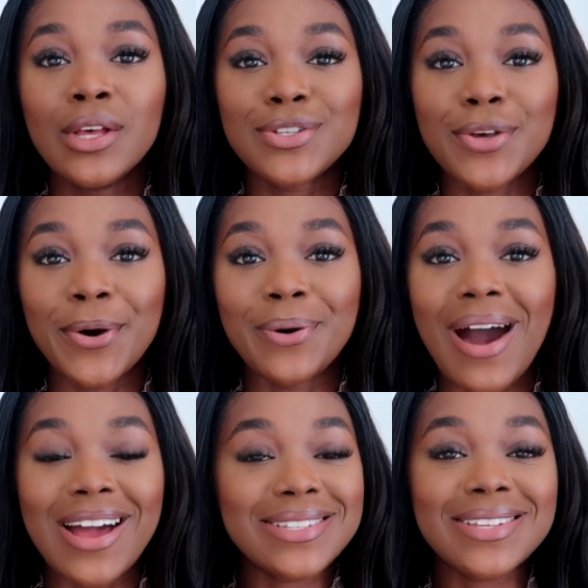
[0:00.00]
So
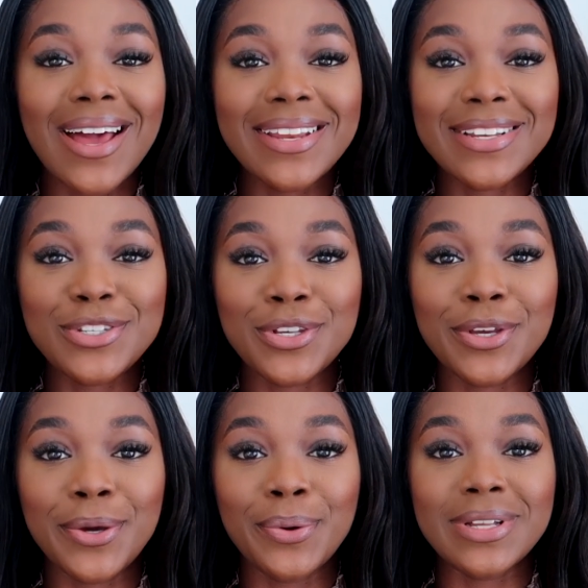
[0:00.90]
I decided
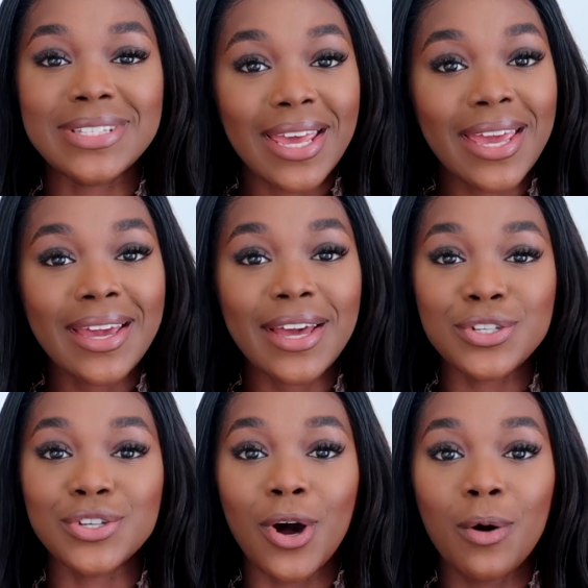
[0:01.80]
to take a
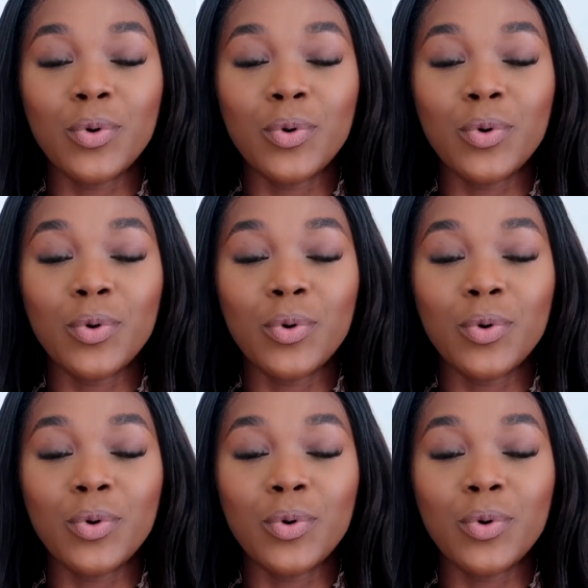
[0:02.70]
job.